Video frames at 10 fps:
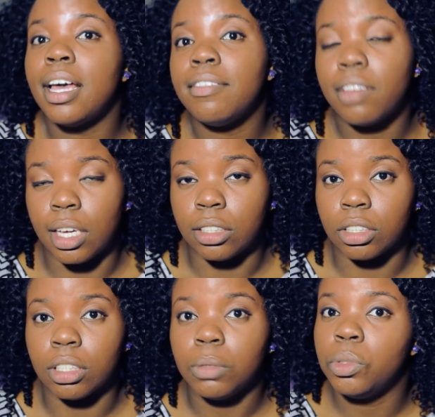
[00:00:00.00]
have
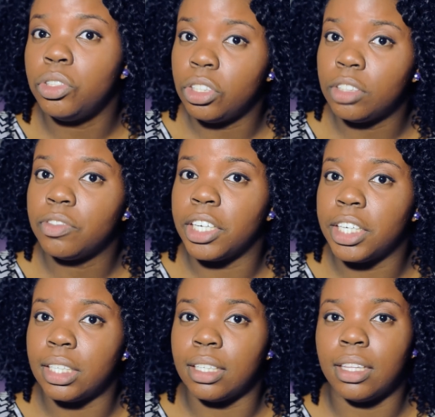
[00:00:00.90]
cancer, which is a
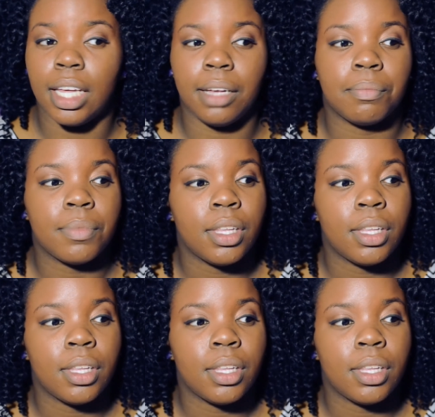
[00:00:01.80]
very good thing.